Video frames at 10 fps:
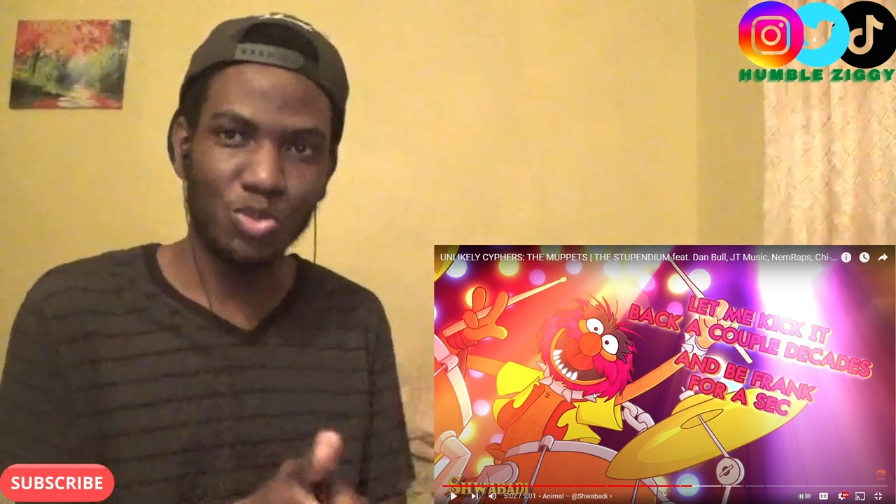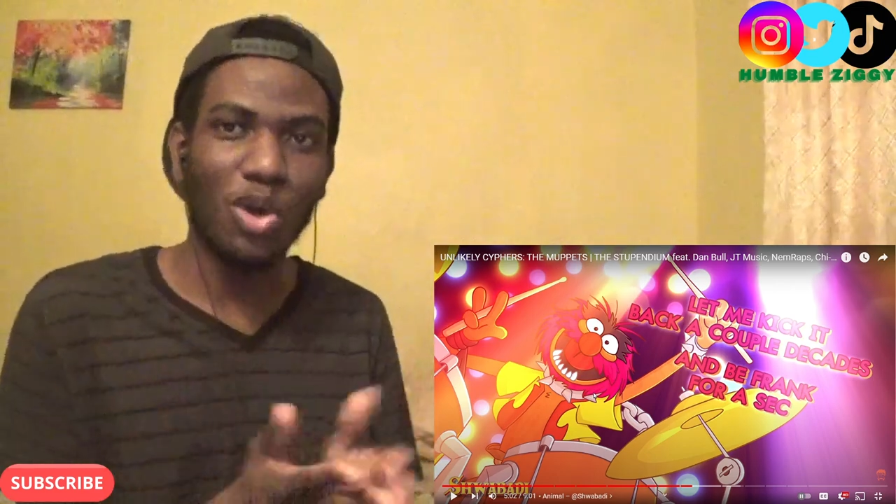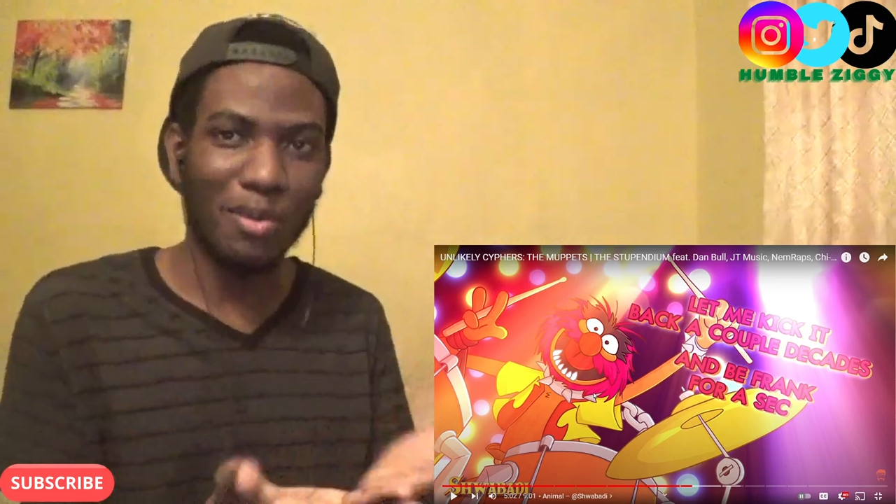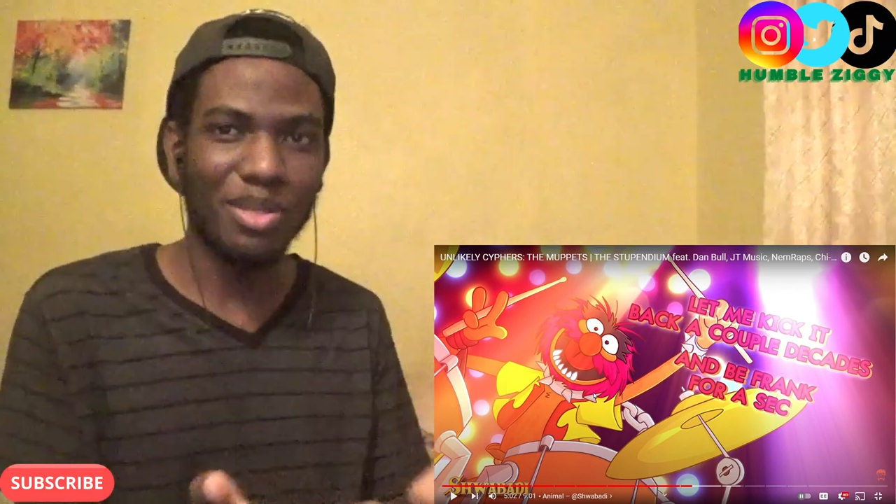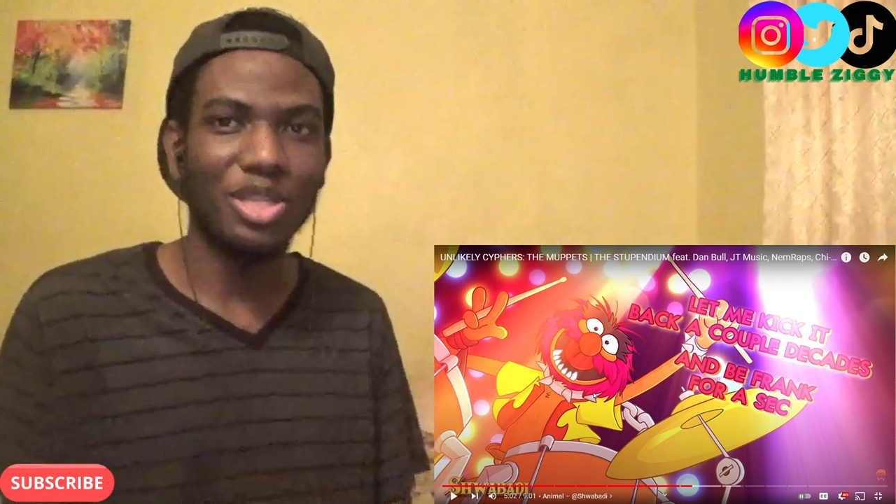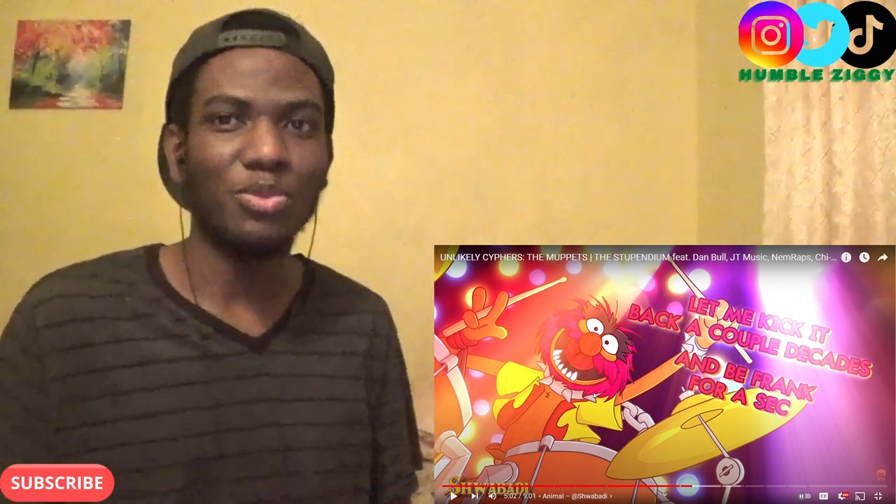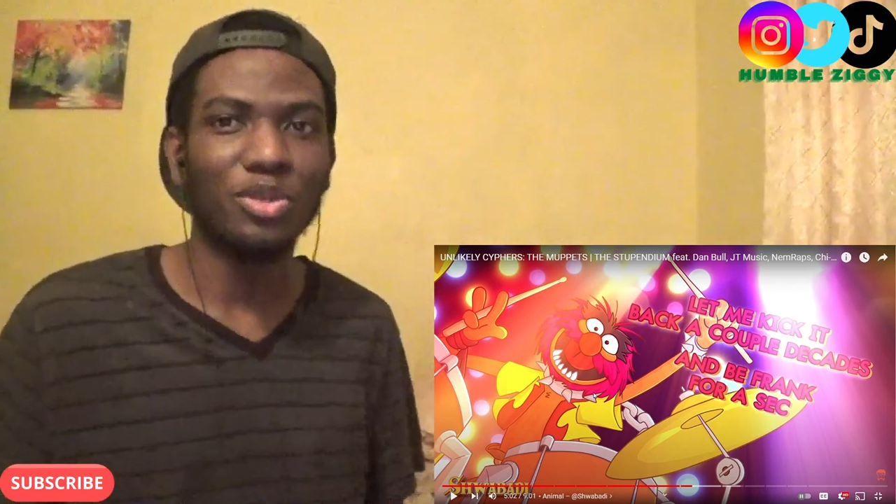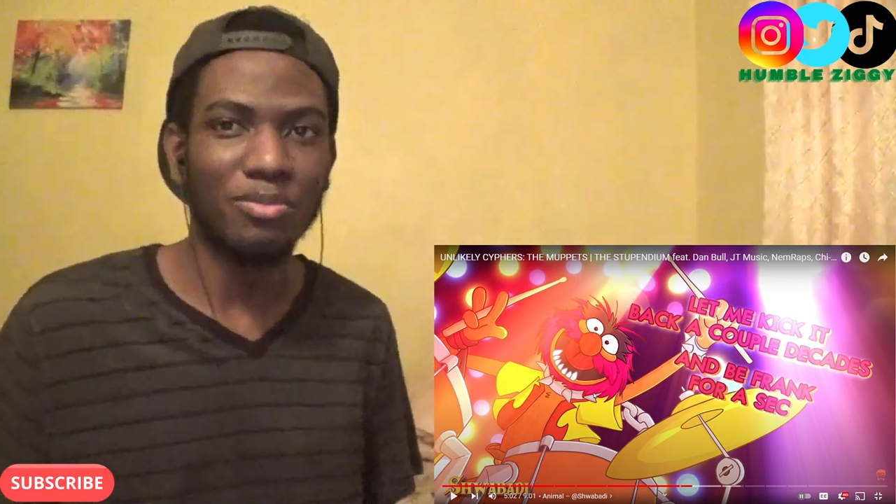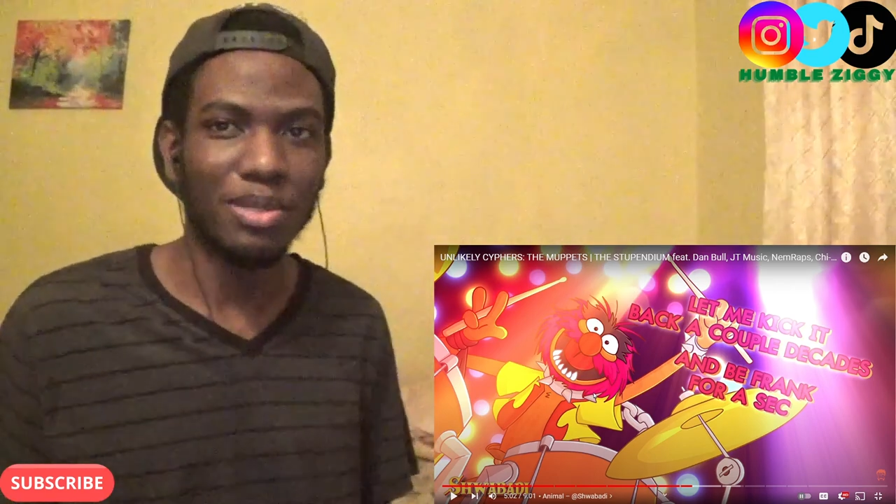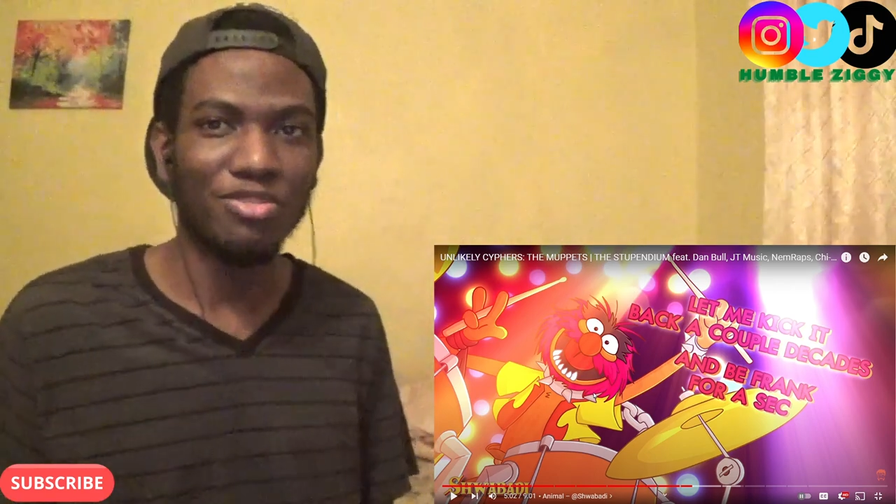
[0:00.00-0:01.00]
Shwabadi
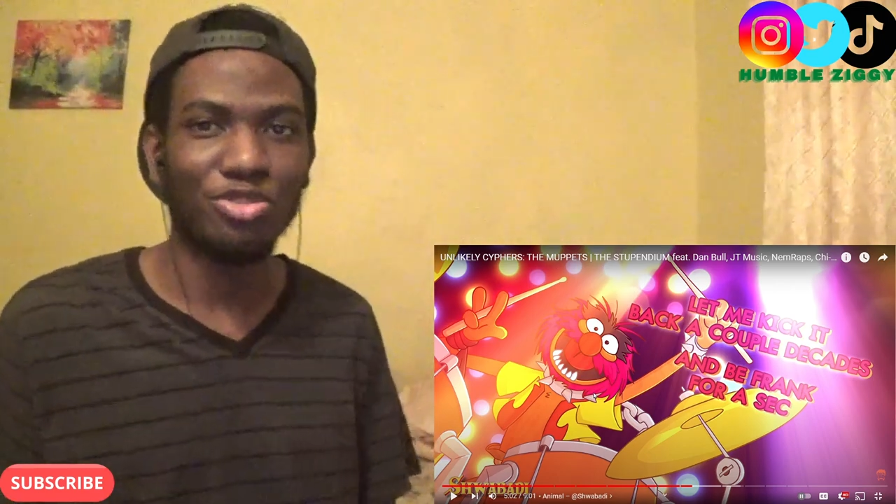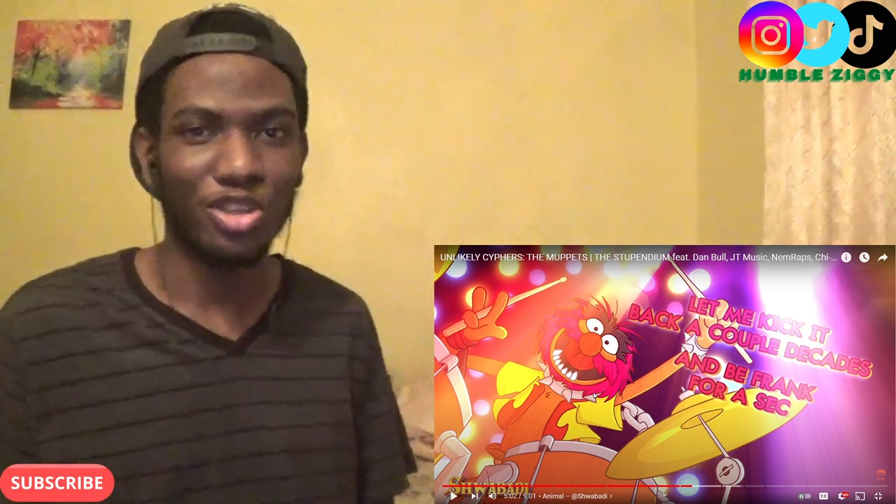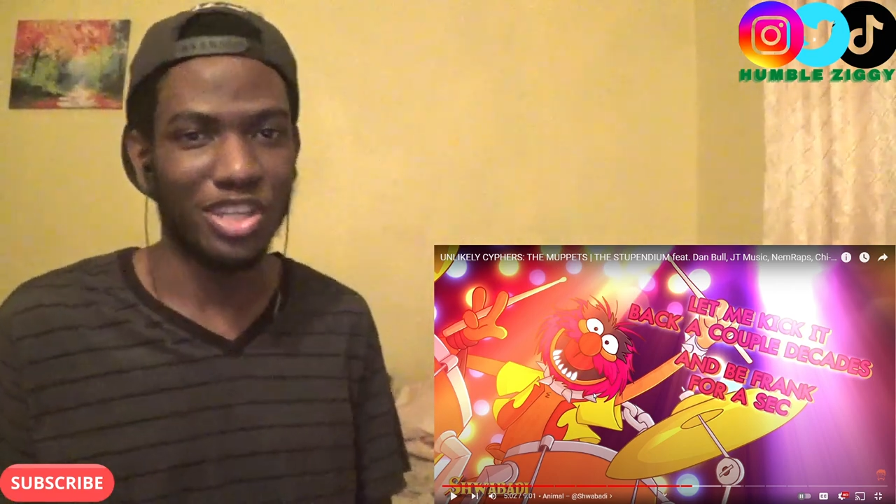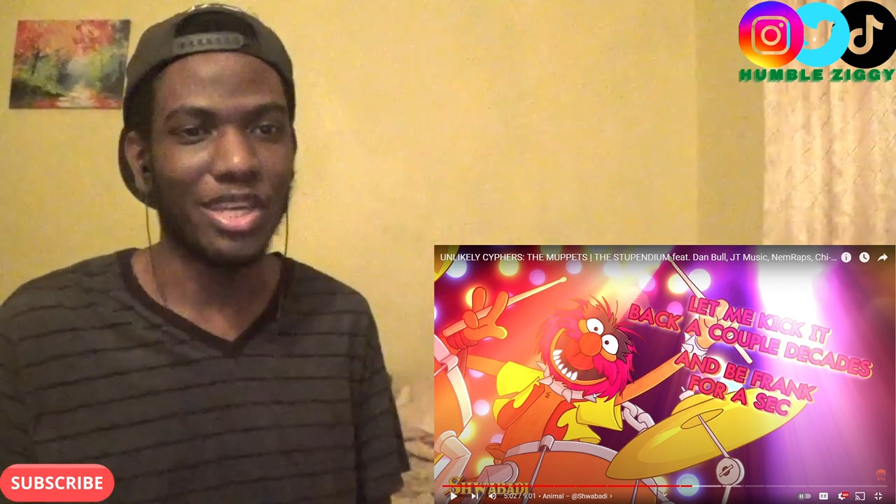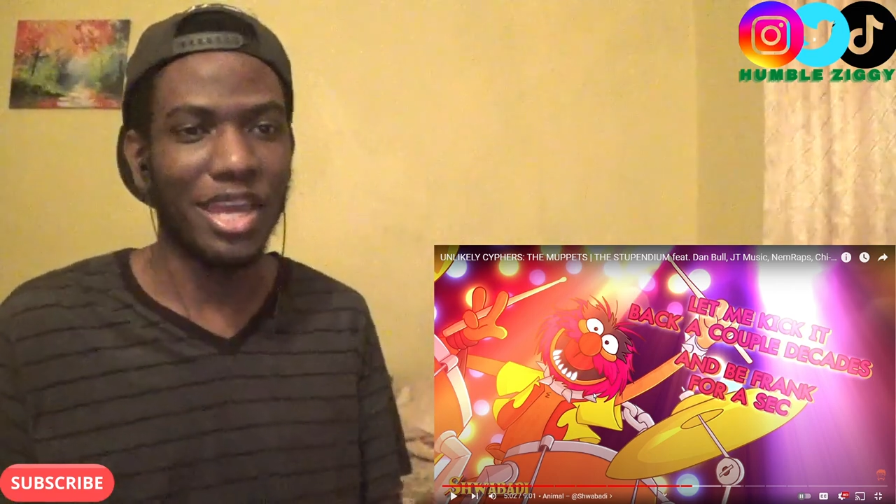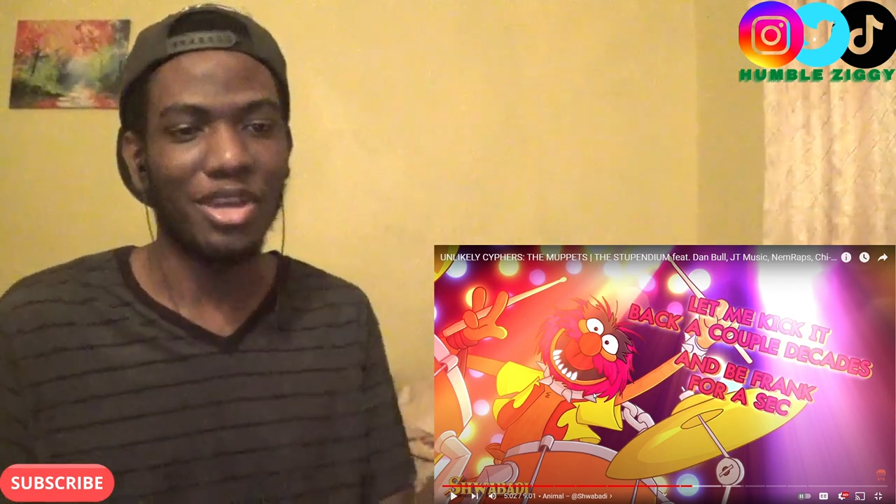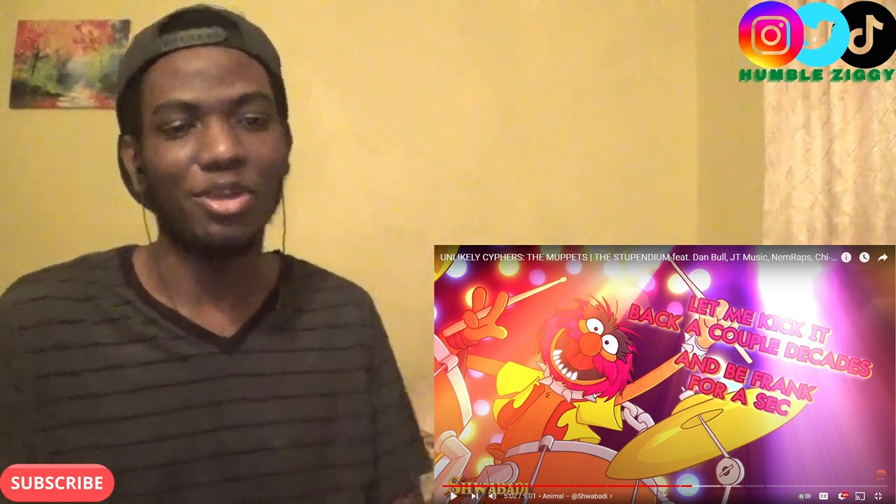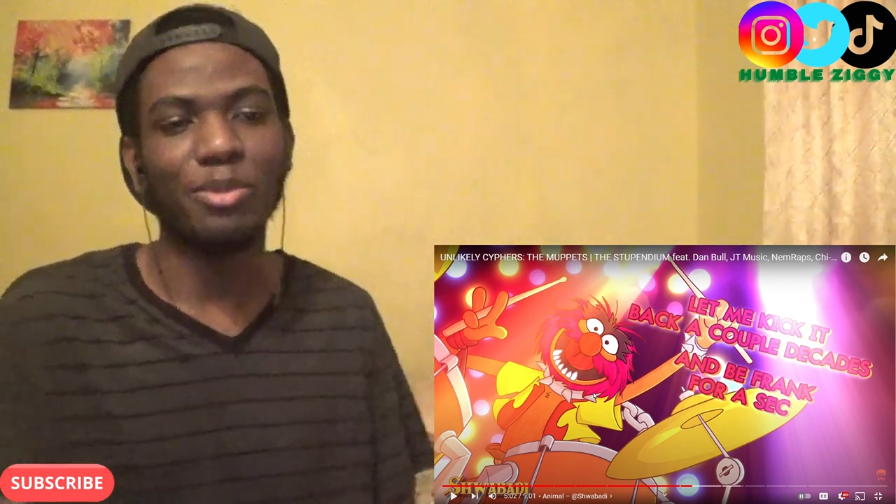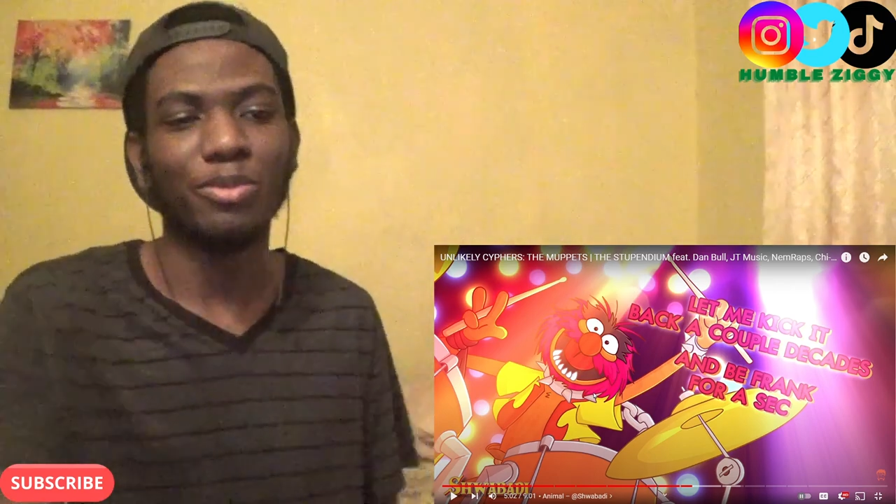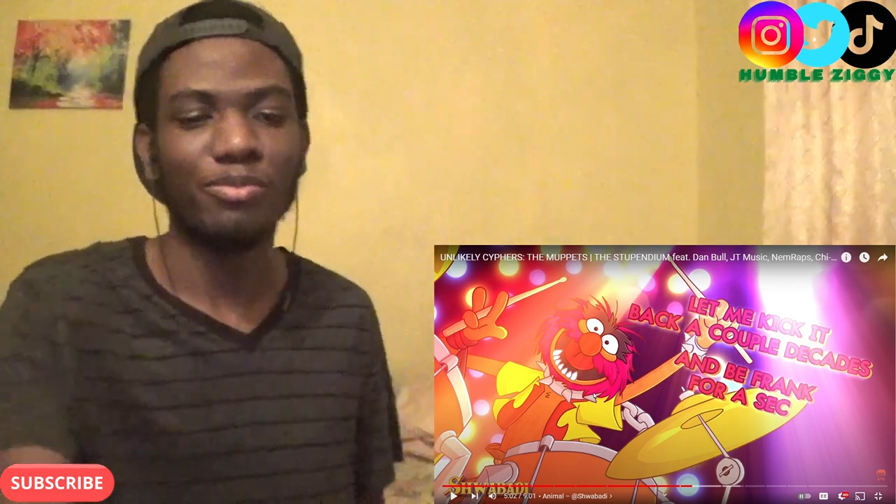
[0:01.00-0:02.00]
would be freaking
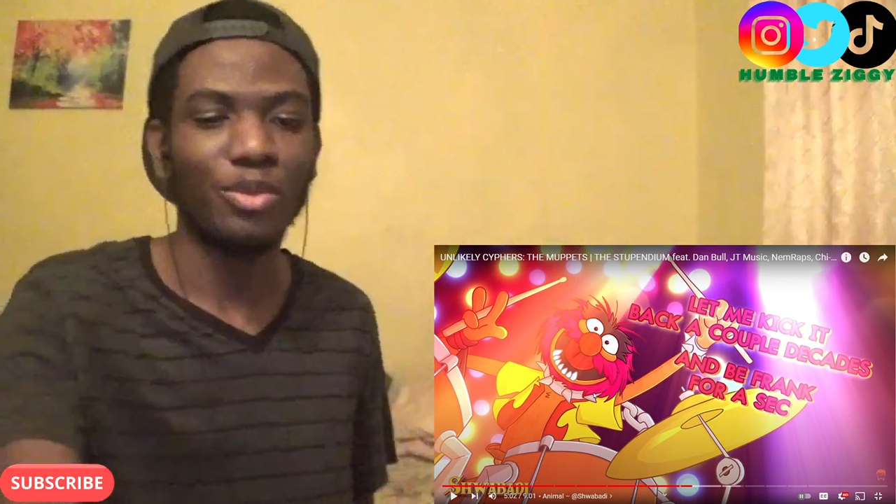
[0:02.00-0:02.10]
animal.